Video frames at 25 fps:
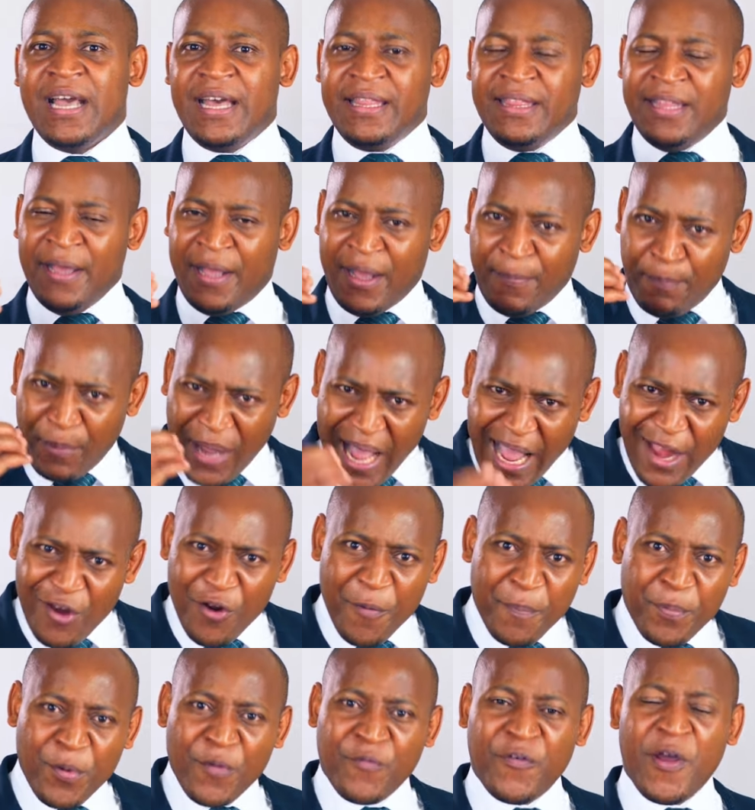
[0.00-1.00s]
the kind
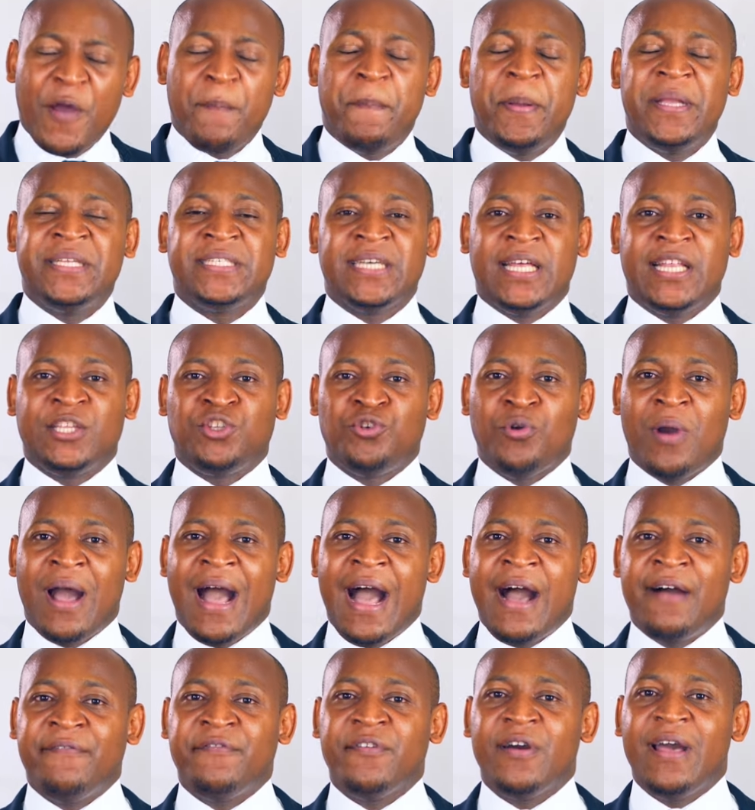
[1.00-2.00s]
of profile picture that you
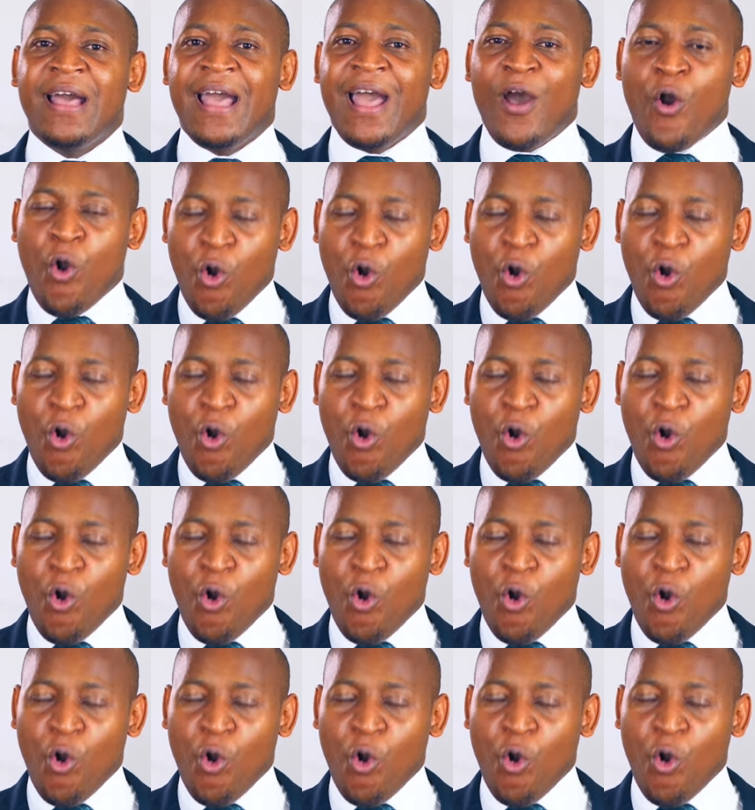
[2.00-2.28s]
have.